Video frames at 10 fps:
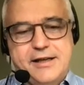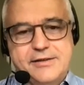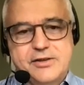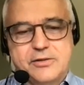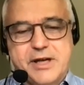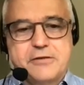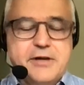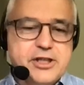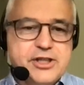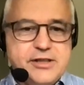So my
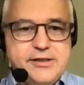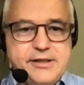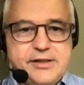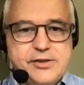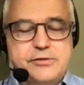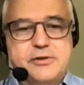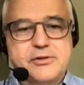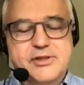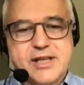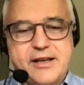question is dual
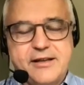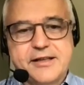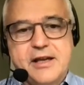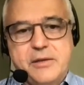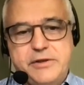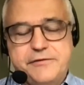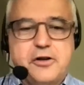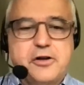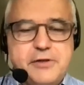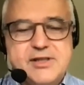side.
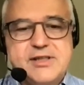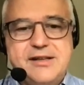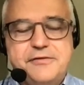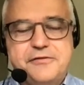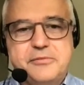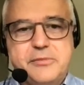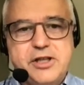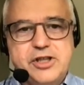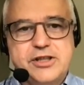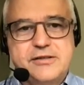Before we see
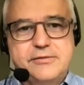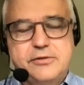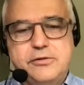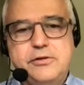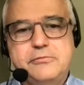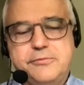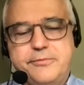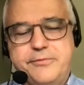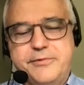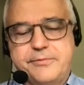inflammation, do
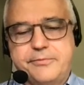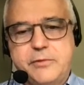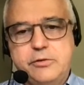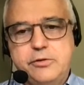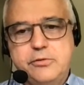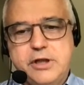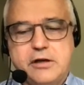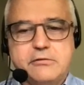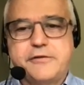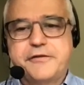you
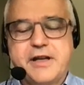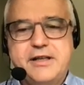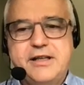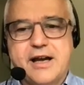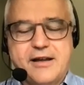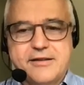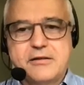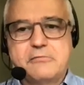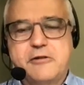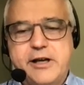know of any
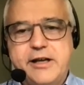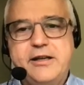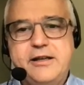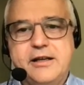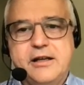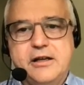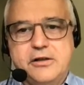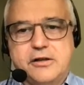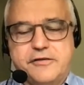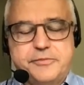other way
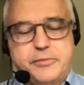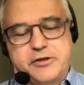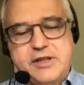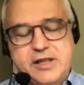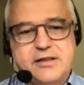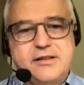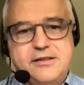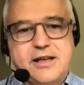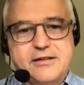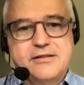of predicting
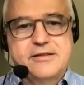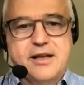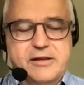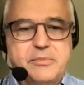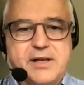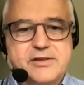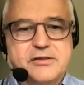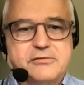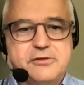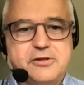that
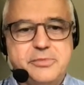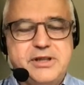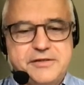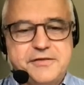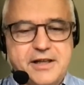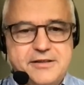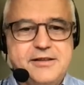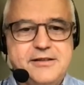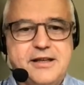muscle will be affected?